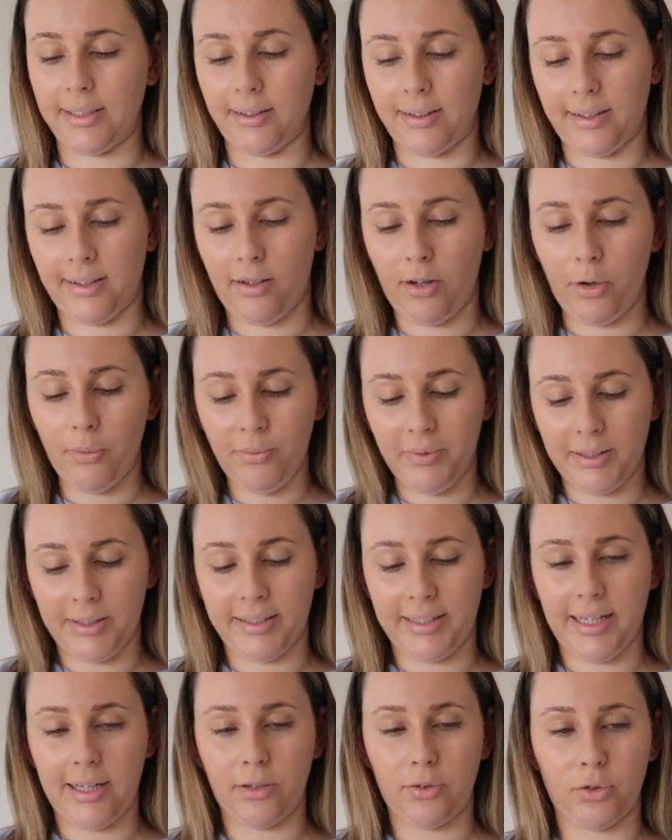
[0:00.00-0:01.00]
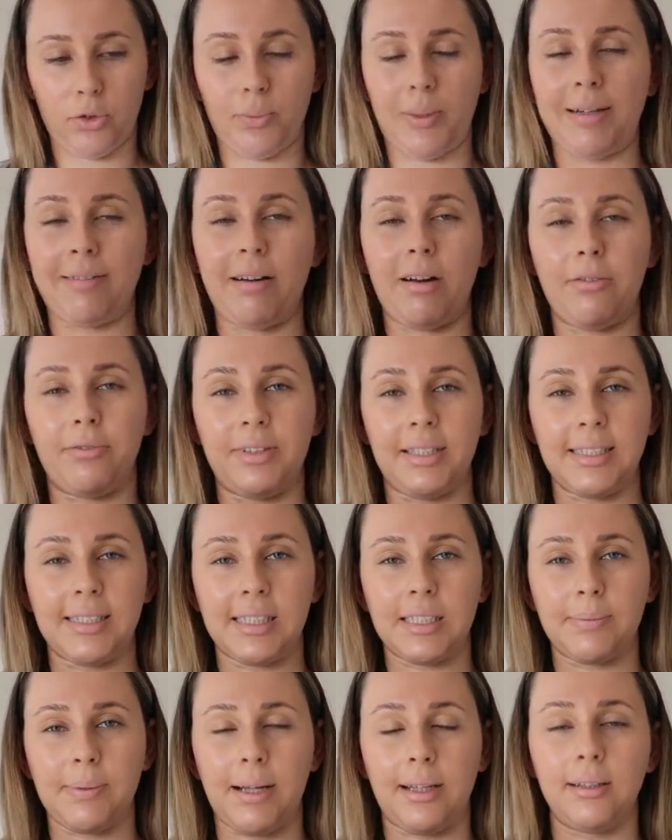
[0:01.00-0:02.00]
Like, hopefully I get good wear out of this
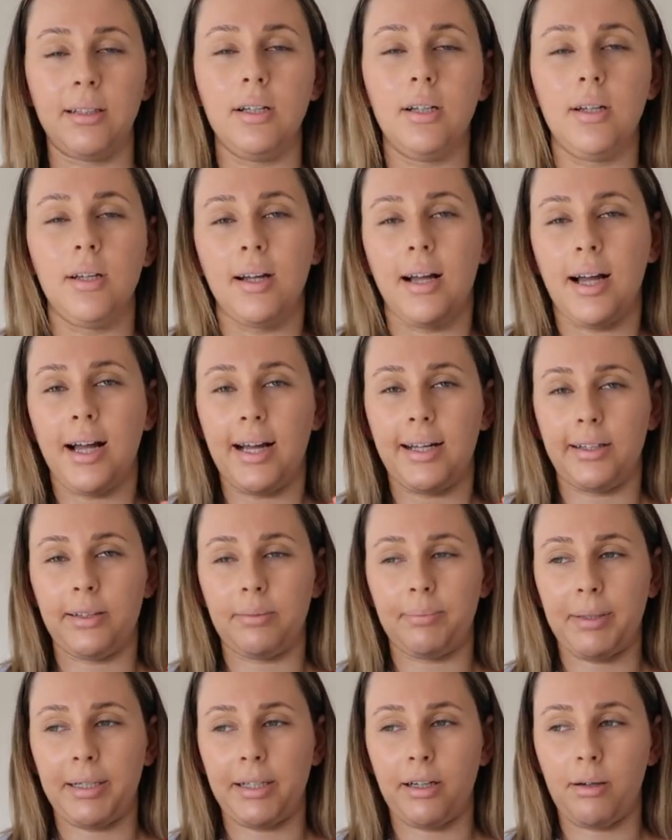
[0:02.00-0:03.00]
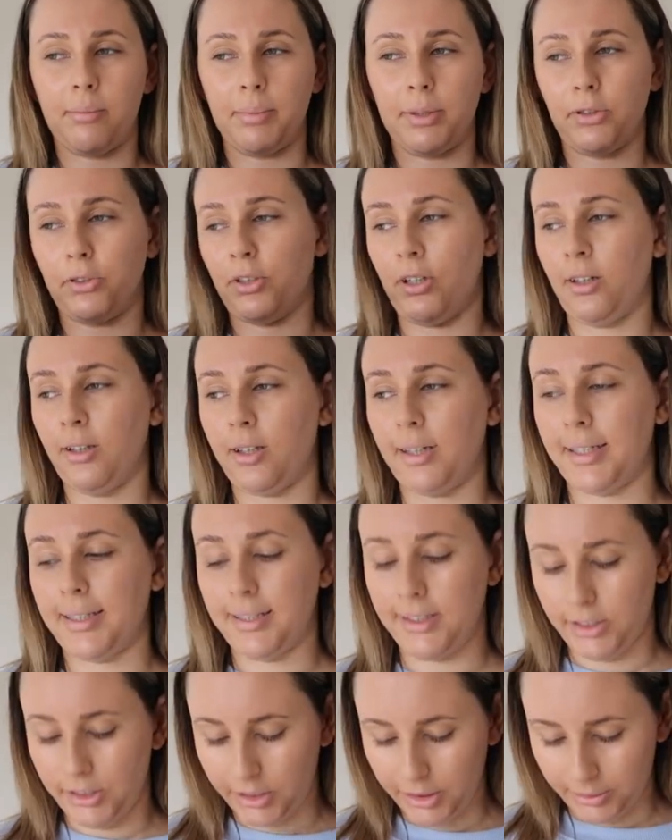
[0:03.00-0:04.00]
as well, and I bring it on my other
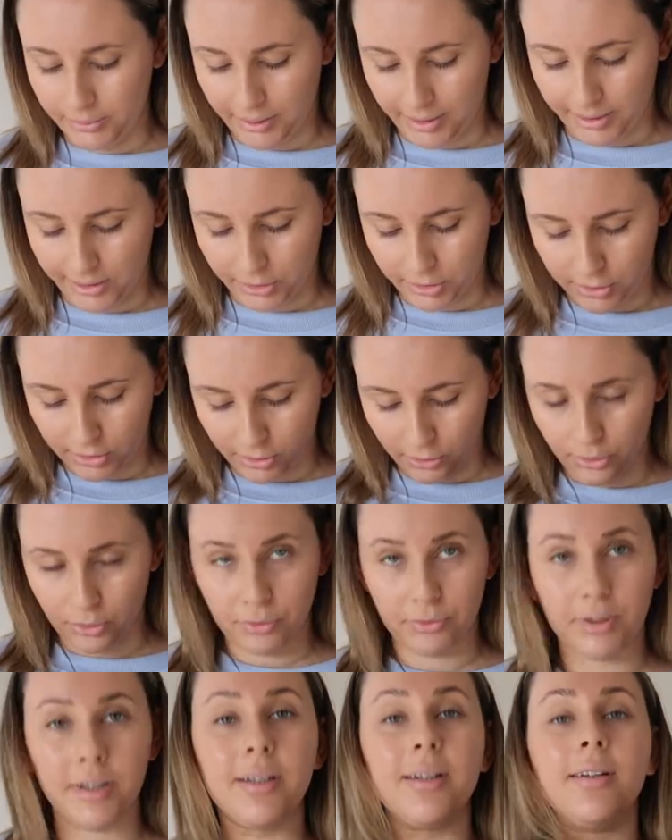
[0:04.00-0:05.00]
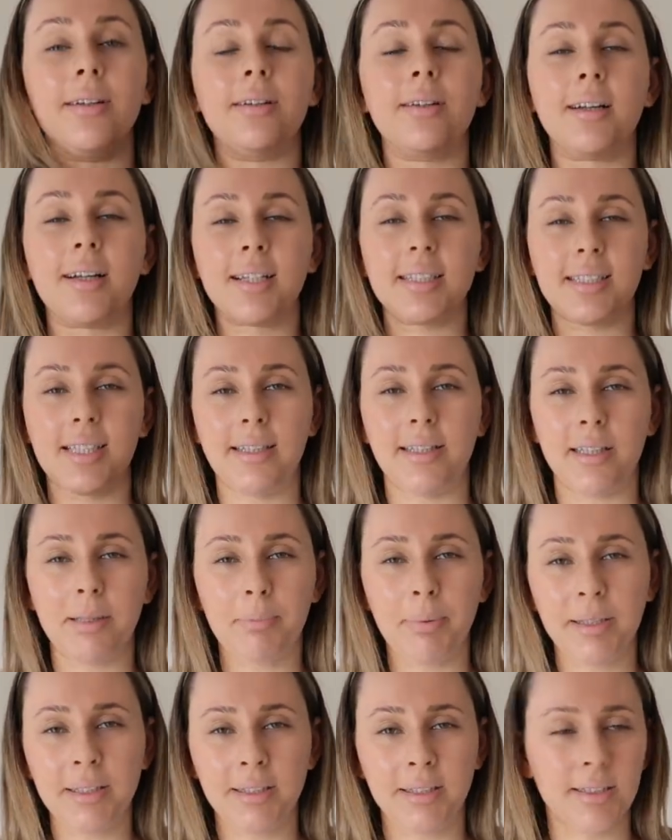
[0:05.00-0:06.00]
holiday too. And I just love, like I said, the
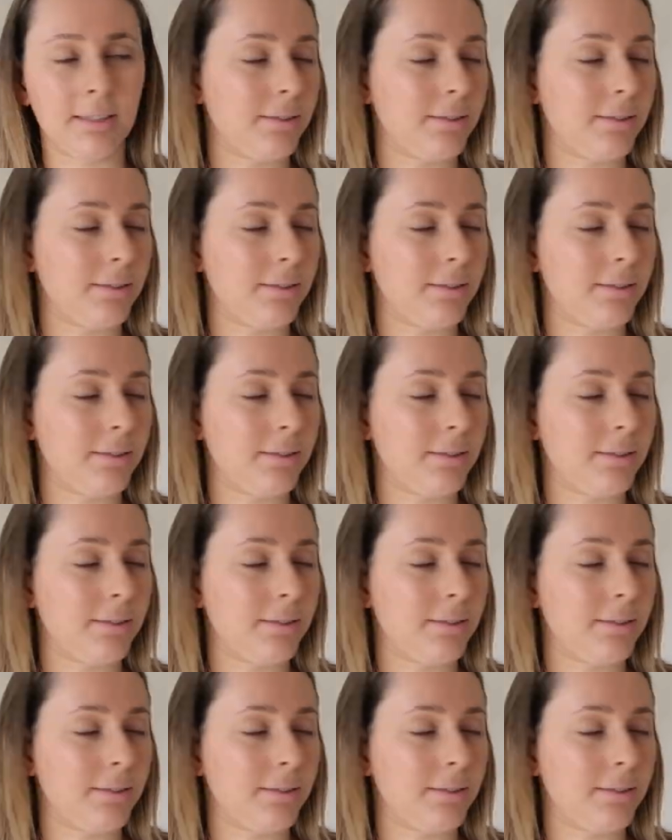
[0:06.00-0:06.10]
print.